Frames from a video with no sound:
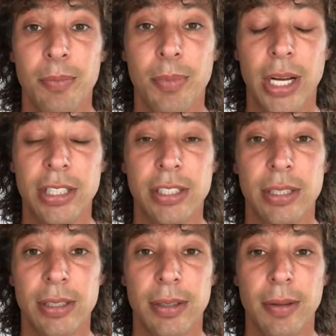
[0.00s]
But
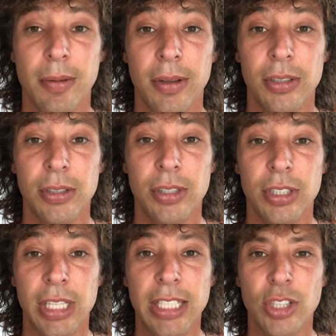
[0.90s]

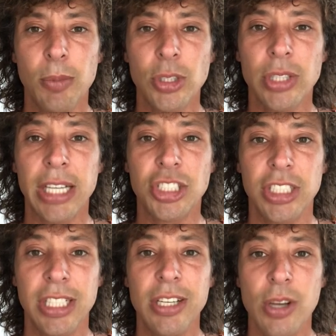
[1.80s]
it's almost like
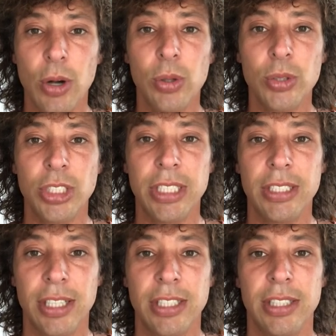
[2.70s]
she knows she
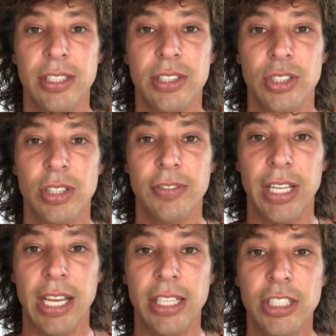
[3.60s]
doesn't deserve
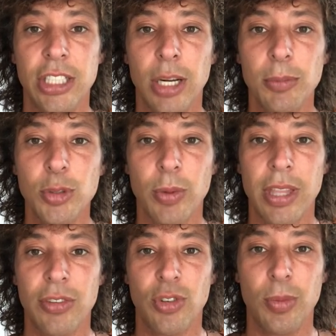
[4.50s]
it. And she comes with
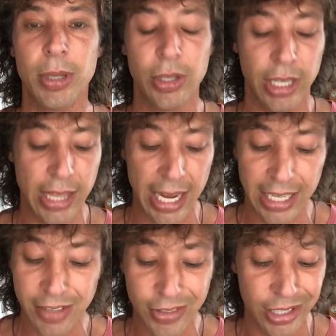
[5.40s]
this humility that
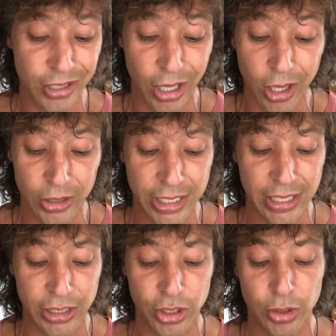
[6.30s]
even the dogs eat
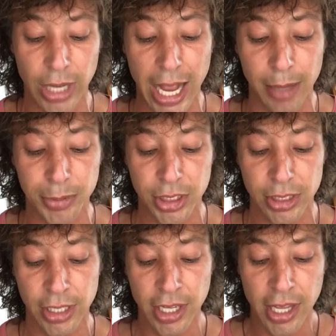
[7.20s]
the scraps
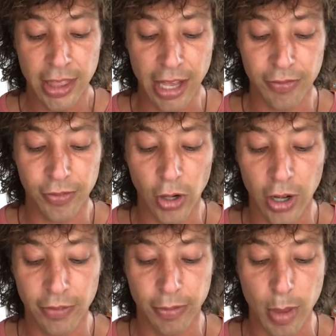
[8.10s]
that
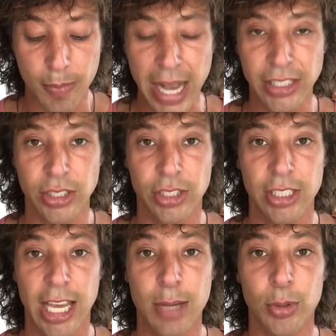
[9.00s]
fall from the master's
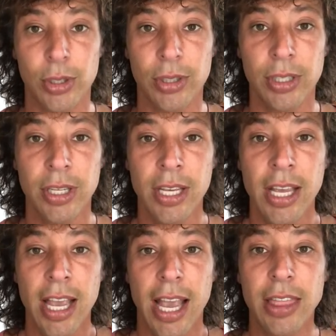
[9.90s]
table.
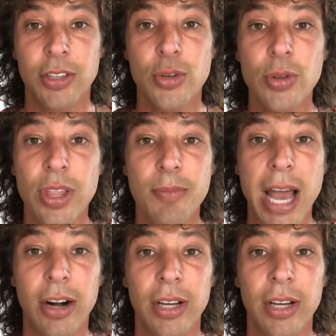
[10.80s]
And the truth of the matter